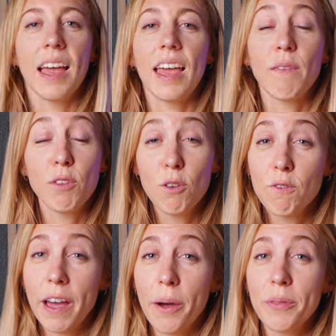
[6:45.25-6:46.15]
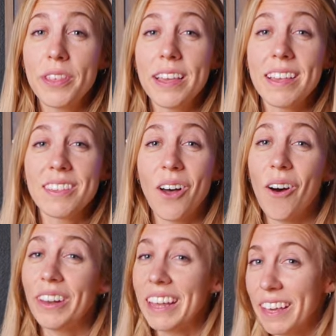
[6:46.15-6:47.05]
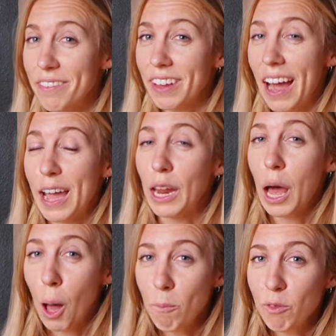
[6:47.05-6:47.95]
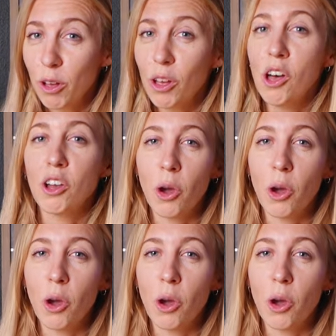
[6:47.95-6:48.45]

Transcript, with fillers: If you found this holiday gift guide helpful,